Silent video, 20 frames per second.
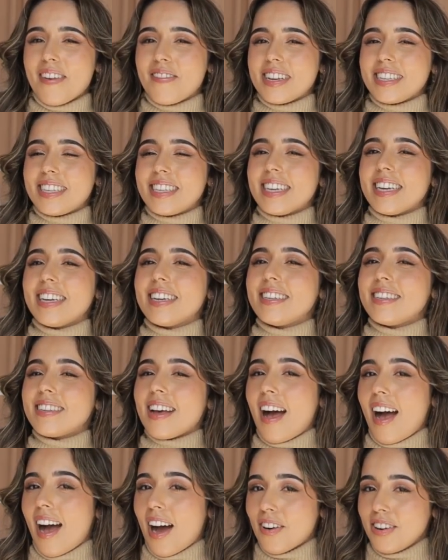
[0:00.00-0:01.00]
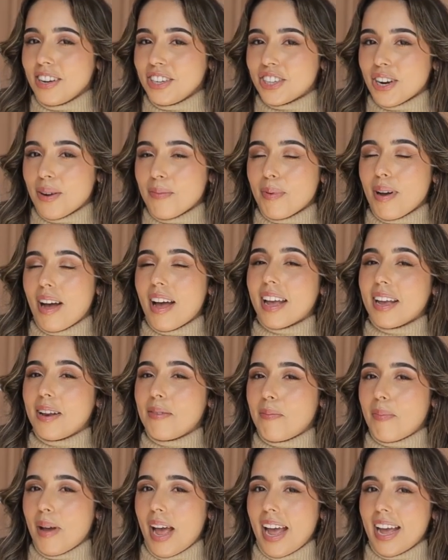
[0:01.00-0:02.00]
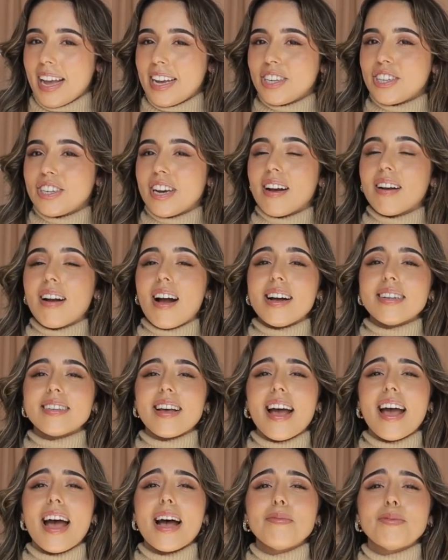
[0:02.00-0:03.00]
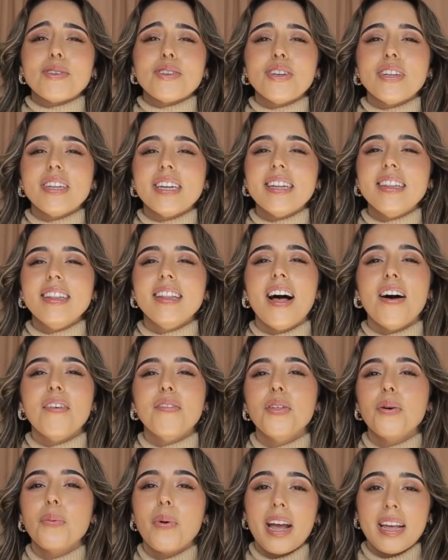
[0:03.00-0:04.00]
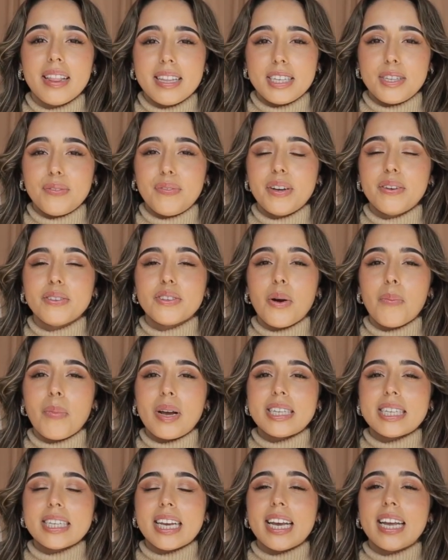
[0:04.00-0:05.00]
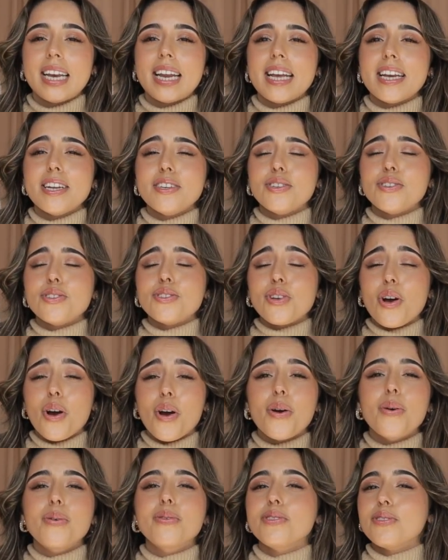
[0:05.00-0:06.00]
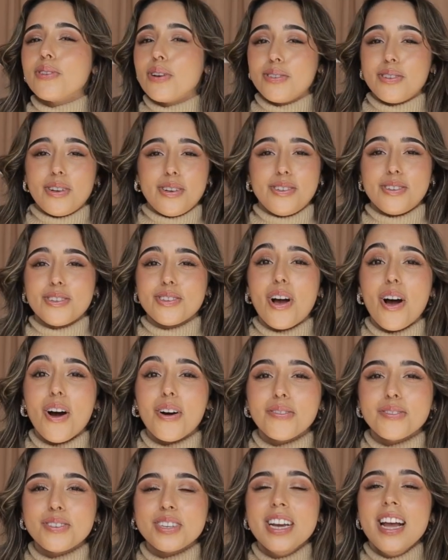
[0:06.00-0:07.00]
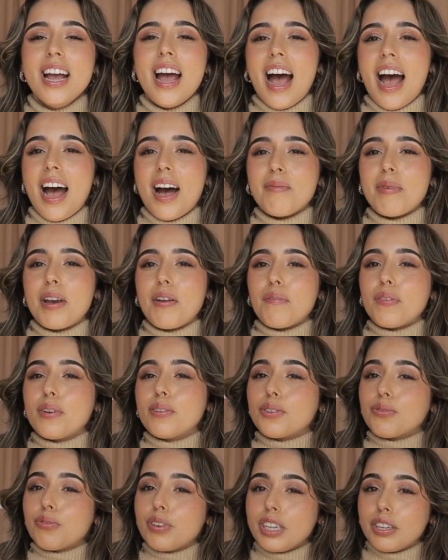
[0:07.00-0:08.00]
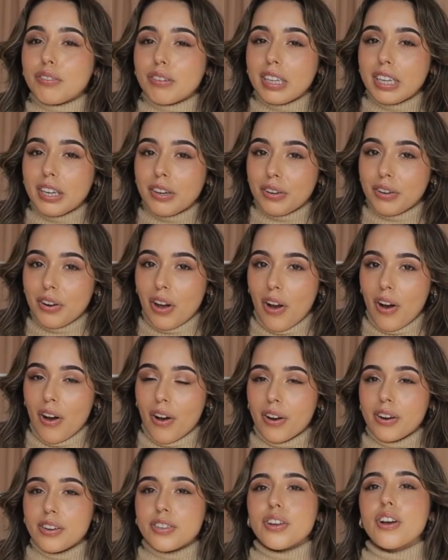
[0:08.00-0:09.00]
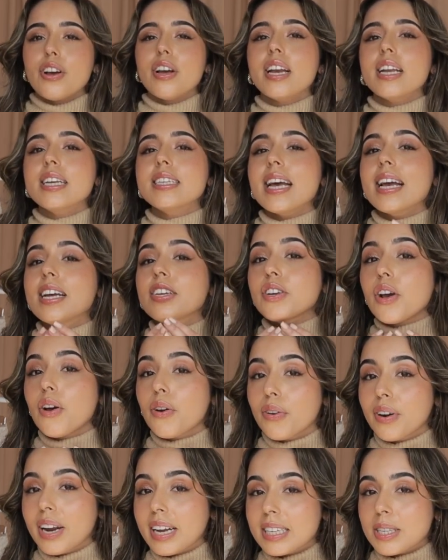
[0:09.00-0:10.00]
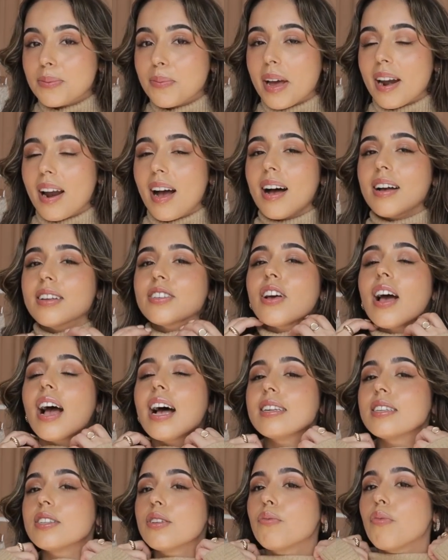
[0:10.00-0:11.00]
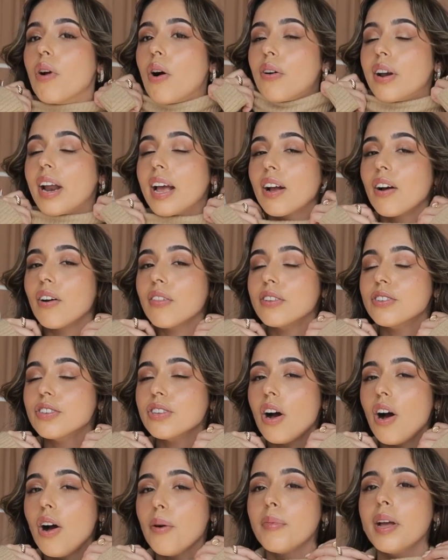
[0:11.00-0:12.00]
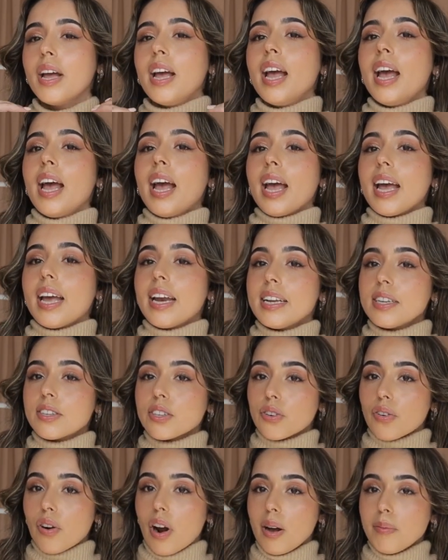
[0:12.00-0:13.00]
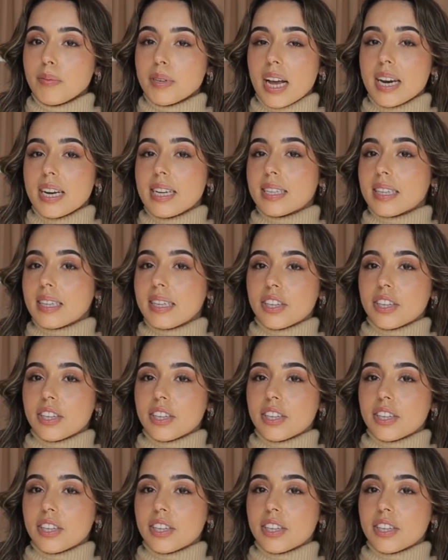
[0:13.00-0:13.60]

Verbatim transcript: have is the Zahara jumper in beige. Now guys, I absolutely love the way this feels on my skin. It is so, so, so soft um, and it feels really, really good on. So it is a turtleneck sweater. So it has the roll neck on the top. It is cropped and it's